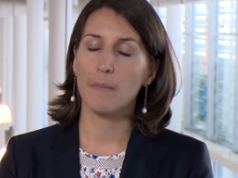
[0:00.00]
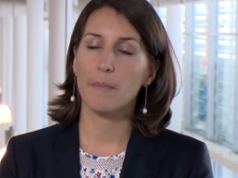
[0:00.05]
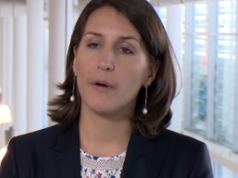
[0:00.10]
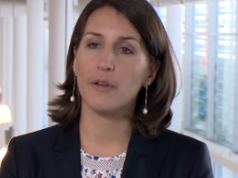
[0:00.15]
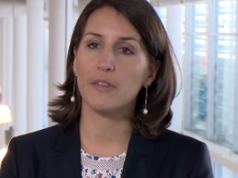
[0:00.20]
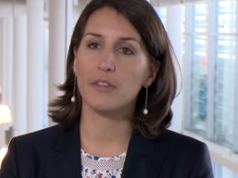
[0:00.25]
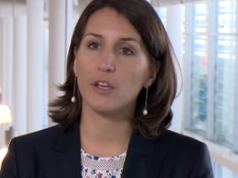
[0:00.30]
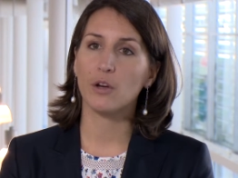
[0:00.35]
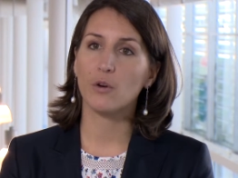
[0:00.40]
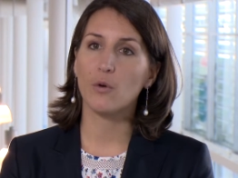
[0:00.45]

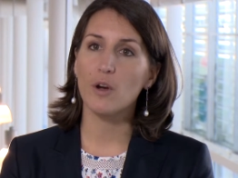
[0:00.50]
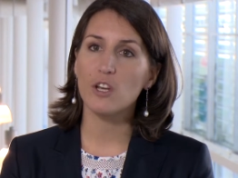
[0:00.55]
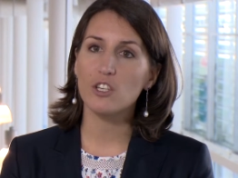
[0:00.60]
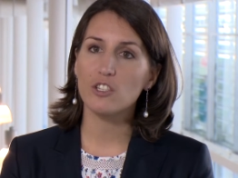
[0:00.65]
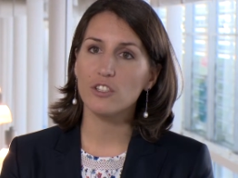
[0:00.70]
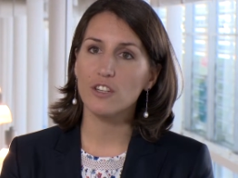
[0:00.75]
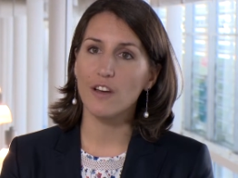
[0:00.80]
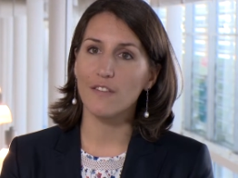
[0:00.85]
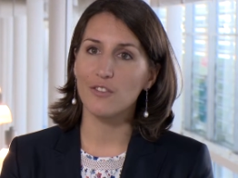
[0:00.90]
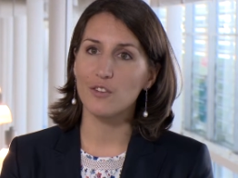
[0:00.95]
But the
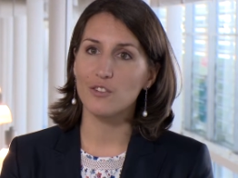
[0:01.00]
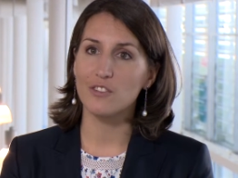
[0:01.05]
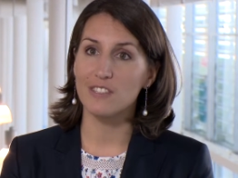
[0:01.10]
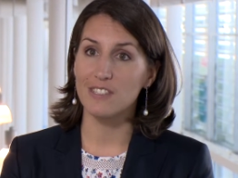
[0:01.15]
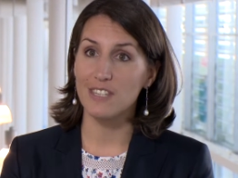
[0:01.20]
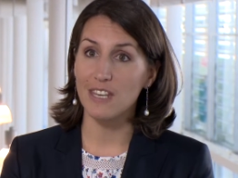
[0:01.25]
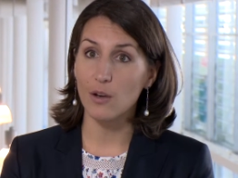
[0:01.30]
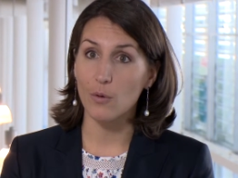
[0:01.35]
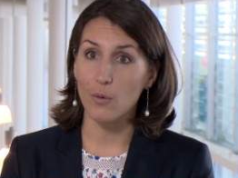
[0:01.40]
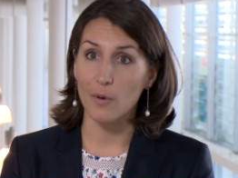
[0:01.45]
question of the
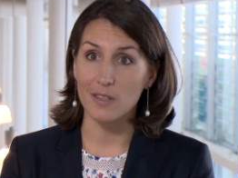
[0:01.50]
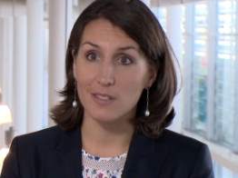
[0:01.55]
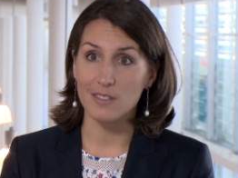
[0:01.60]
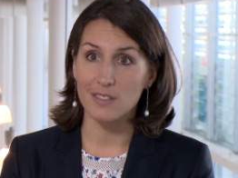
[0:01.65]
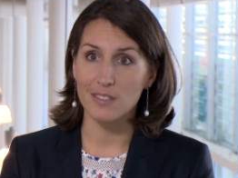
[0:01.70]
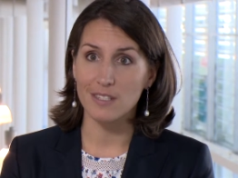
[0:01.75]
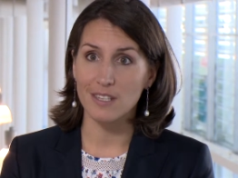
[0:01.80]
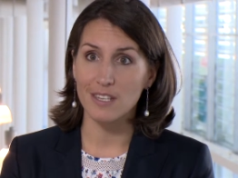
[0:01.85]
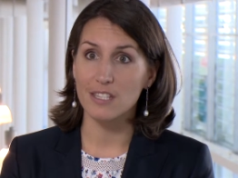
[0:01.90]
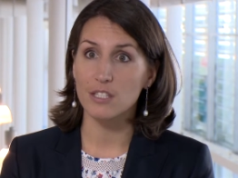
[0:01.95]

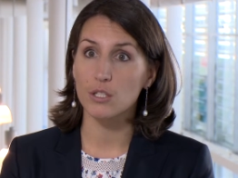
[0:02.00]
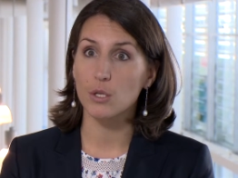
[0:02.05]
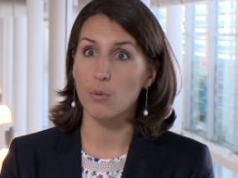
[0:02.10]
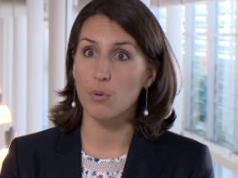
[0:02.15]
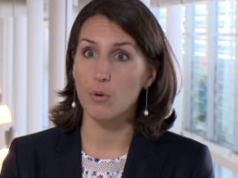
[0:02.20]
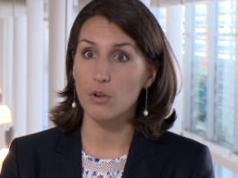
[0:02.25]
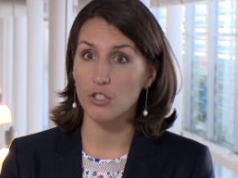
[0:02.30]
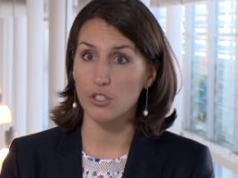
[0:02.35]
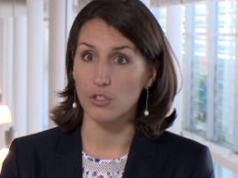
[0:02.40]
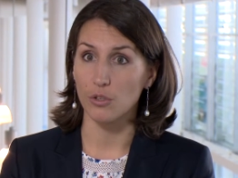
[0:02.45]
sequence is
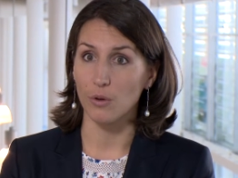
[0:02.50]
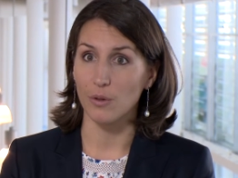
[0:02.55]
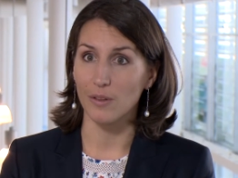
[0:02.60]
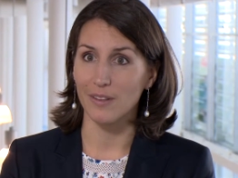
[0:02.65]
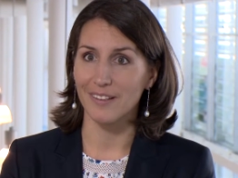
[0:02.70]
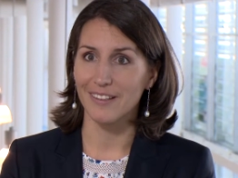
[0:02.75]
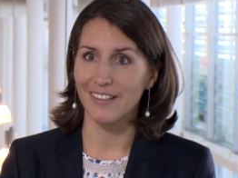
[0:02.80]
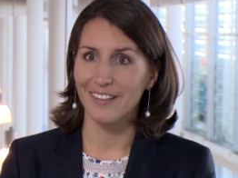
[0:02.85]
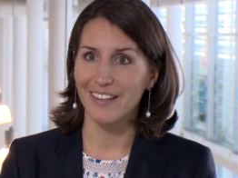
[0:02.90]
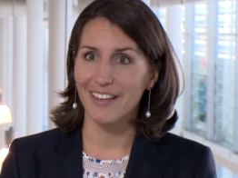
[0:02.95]
crucial.
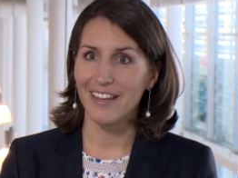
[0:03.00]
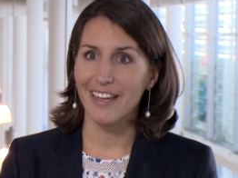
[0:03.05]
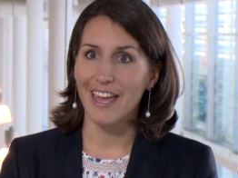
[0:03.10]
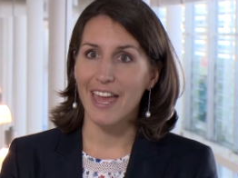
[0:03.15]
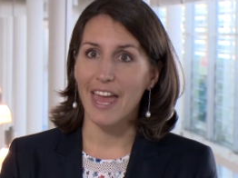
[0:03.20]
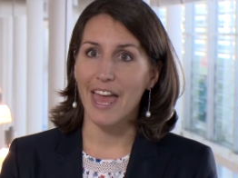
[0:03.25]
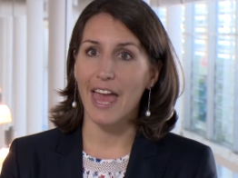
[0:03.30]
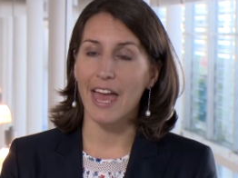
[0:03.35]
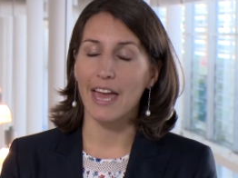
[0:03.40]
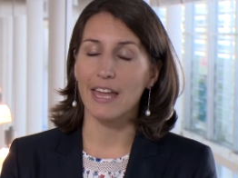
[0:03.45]

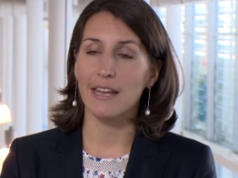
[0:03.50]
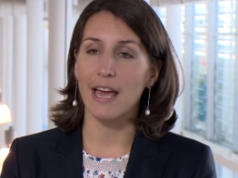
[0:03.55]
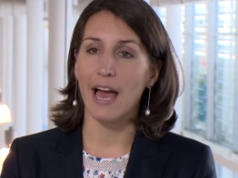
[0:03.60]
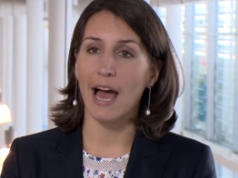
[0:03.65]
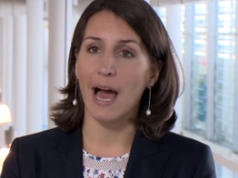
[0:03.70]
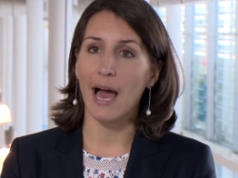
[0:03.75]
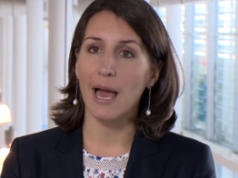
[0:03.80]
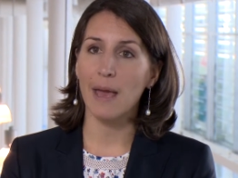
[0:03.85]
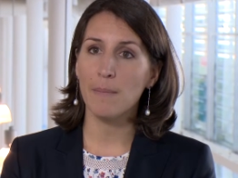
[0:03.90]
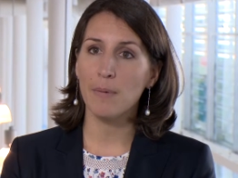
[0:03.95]
And
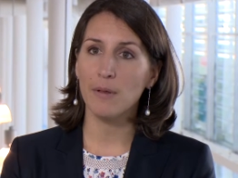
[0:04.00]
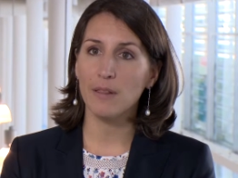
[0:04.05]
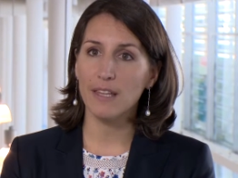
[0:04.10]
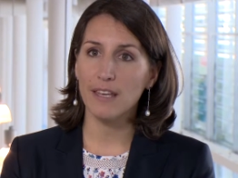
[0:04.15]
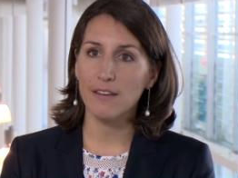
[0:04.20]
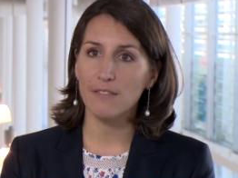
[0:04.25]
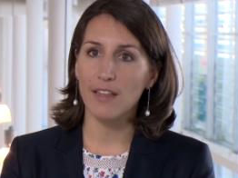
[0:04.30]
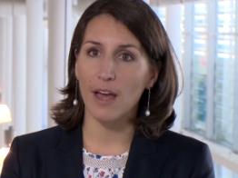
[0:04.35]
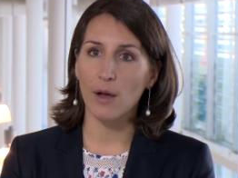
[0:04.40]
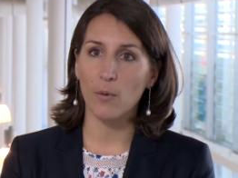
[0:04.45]
I
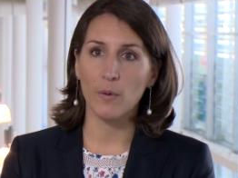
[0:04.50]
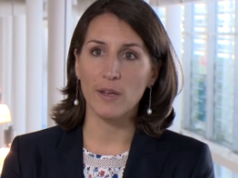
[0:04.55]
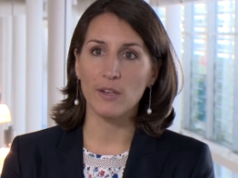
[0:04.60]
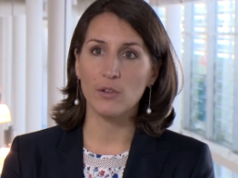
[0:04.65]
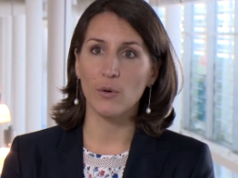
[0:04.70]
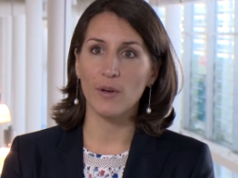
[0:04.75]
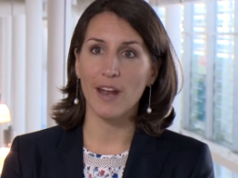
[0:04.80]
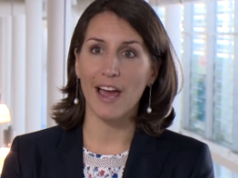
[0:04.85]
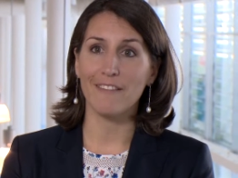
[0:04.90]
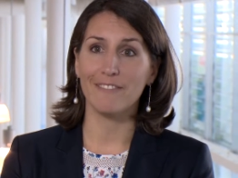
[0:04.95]
believe that we
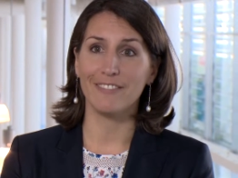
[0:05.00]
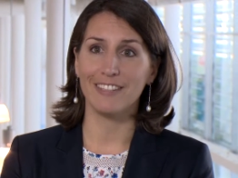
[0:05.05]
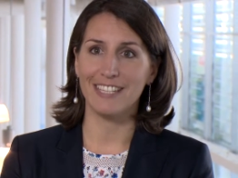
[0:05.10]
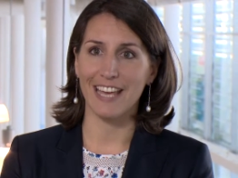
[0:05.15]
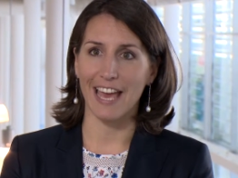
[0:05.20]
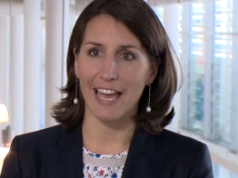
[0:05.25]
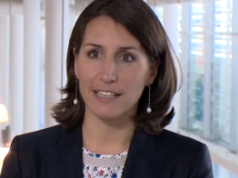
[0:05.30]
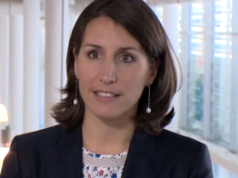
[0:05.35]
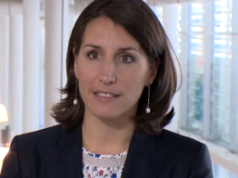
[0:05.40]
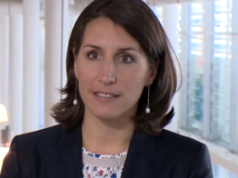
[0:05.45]
don't have
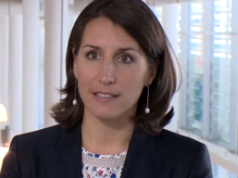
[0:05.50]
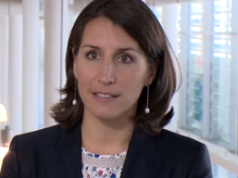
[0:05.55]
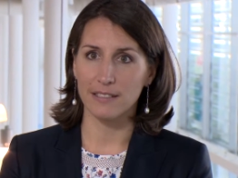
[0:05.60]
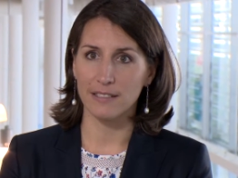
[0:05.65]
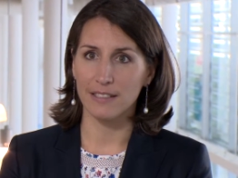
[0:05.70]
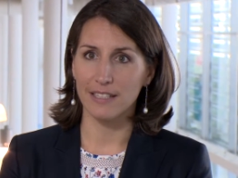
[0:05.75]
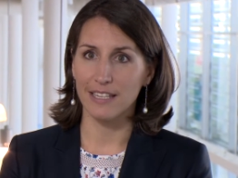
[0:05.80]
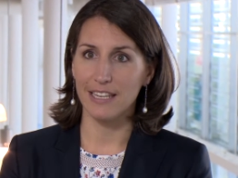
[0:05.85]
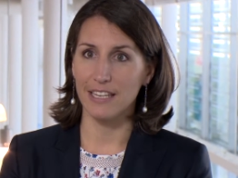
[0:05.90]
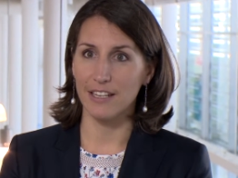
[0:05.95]
yet
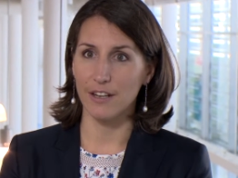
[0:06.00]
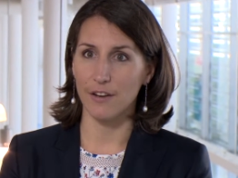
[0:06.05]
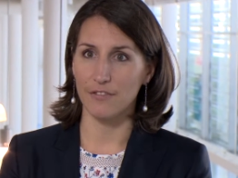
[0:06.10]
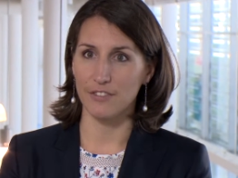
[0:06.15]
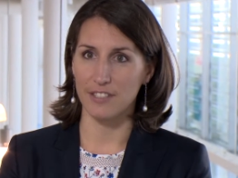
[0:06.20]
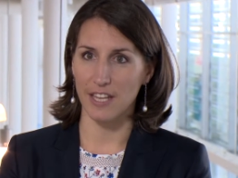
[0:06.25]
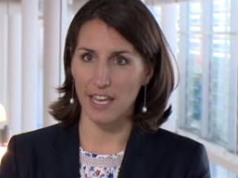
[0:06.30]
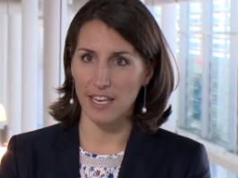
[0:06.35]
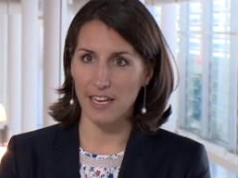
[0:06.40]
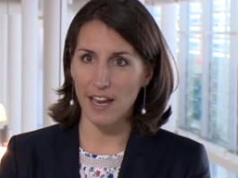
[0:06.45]

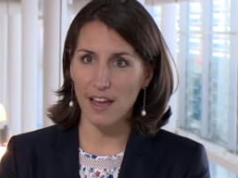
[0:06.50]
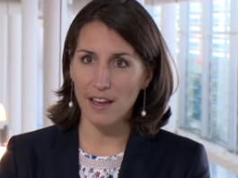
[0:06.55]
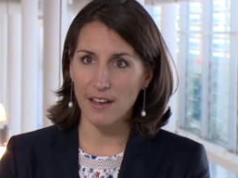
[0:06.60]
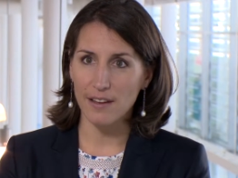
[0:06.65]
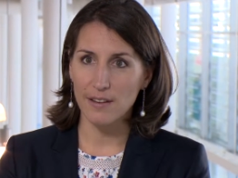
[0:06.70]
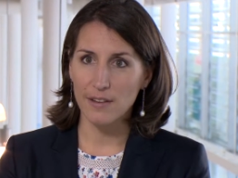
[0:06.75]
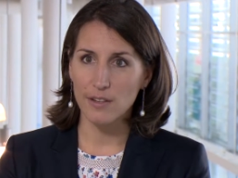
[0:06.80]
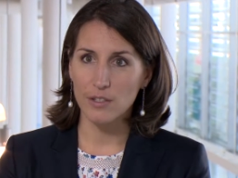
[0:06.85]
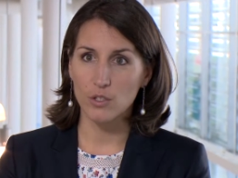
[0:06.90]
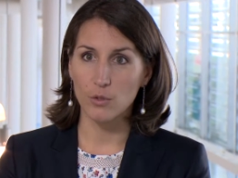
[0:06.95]
enough data
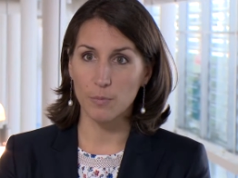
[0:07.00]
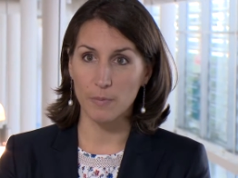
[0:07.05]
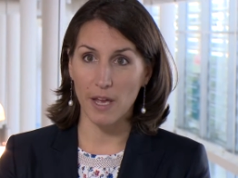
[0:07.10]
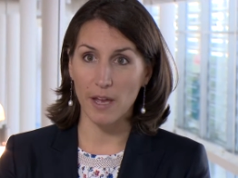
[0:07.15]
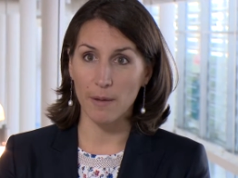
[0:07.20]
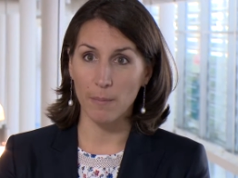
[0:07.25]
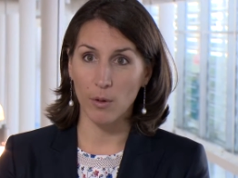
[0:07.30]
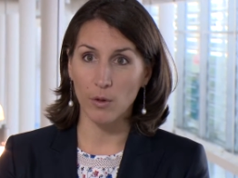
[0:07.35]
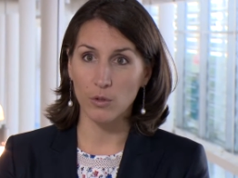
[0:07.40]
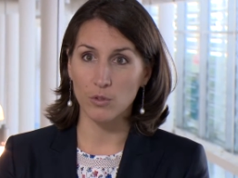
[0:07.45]
to be
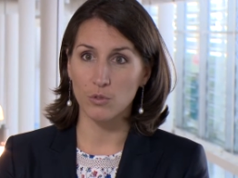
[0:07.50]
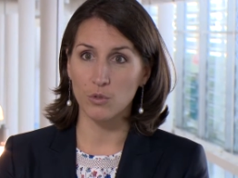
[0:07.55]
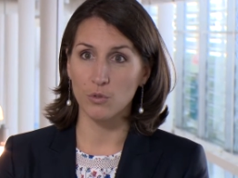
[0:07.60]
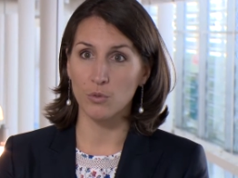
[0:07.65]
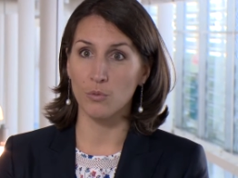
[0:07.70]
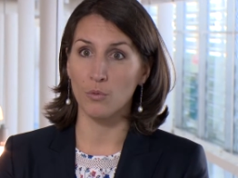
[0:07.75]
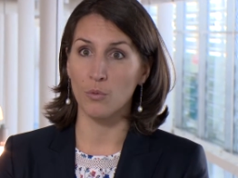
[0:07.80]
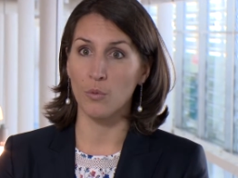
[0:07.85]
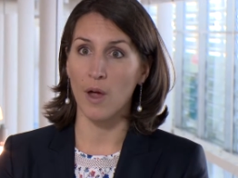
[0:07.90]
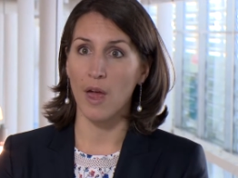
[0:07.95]
able
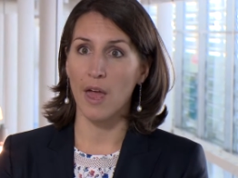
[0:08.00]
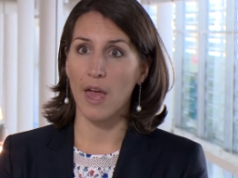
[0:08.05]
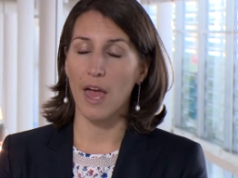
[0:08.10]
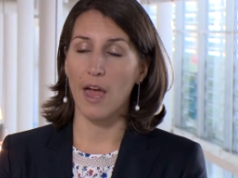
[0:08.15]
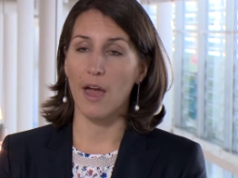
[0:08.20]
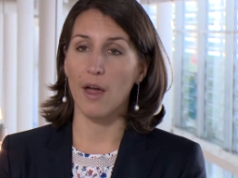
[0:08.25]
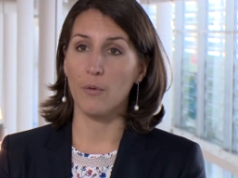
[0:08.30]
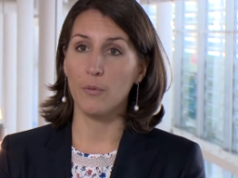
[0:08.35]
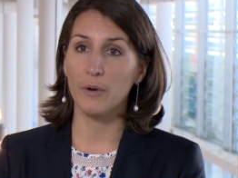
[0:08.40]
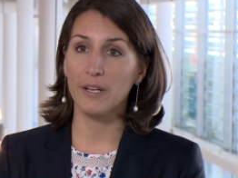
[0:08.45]
to
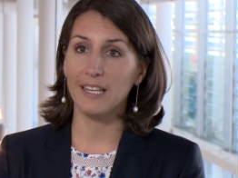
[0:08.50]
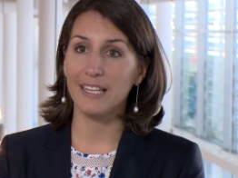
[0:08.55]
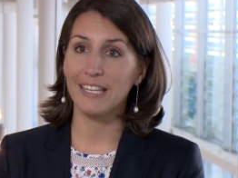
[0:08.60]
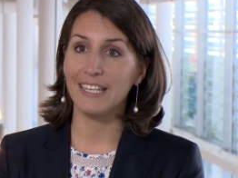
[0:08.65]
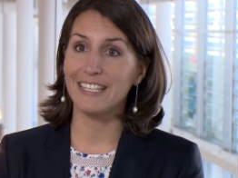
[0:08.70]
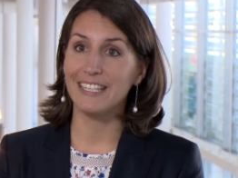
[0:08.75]
really